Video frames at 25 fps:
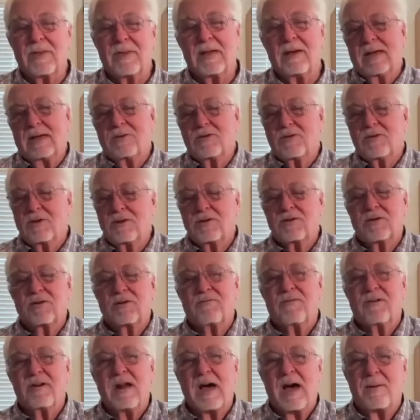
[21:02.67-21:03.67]
That's just a
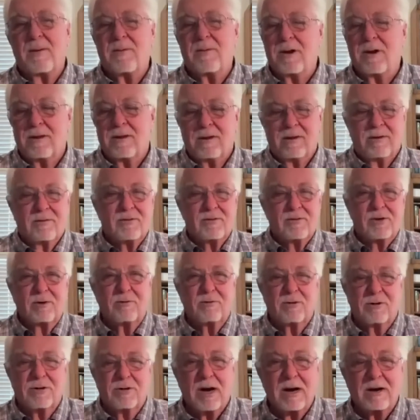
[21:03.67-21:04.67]
phenomenon. As you
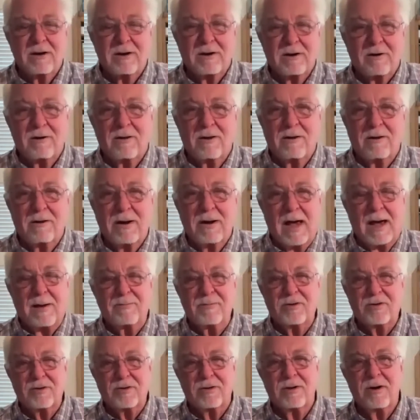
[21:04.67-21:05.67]
were talking earlier, it
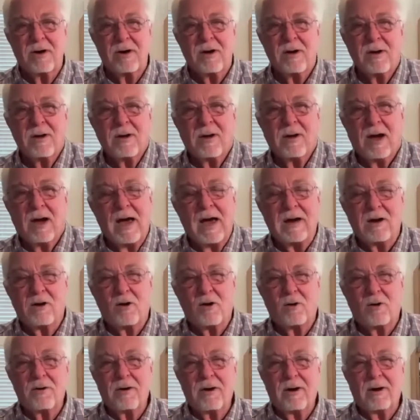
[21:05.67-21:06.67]
happens in
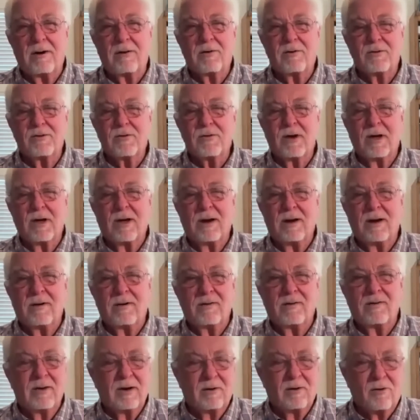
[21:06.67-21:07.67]
Idaho and Arizona
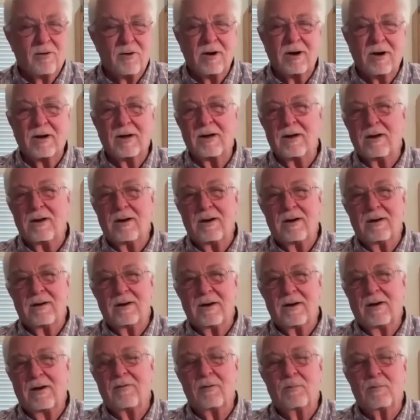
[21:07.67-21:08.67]
and Oregon and
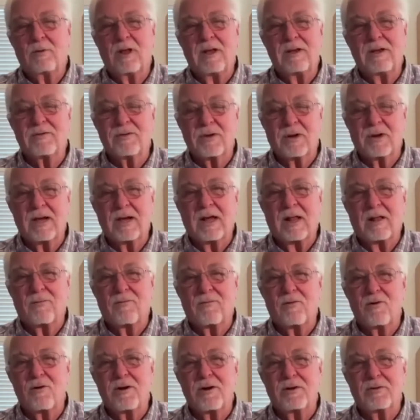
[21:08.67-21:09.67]
every place that
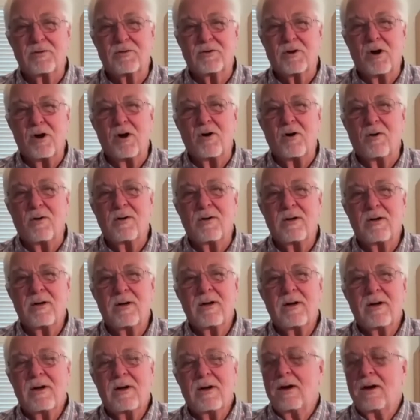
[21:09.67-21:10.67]
Californians go.
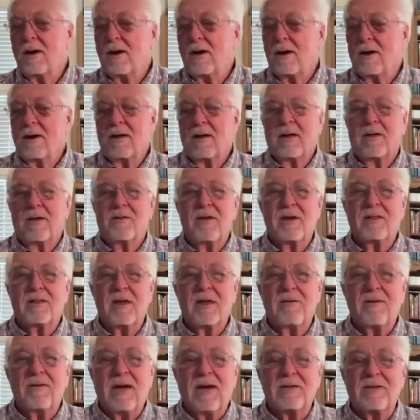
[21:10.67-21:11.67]
I think
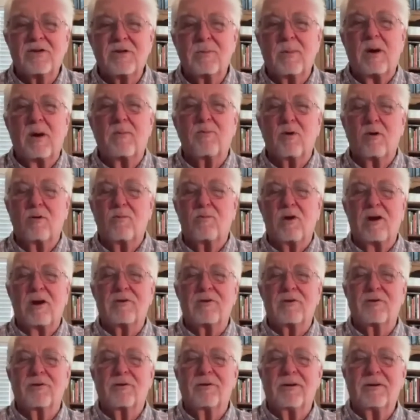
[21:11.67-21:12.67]
they've had some upward
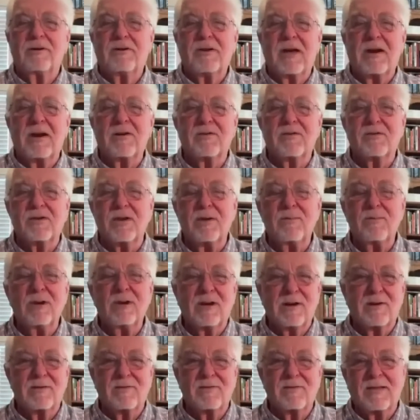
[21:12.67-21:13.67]
pressure in Tennessee
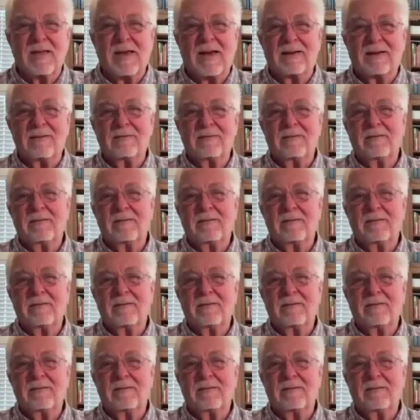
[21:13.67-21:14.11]
because of that.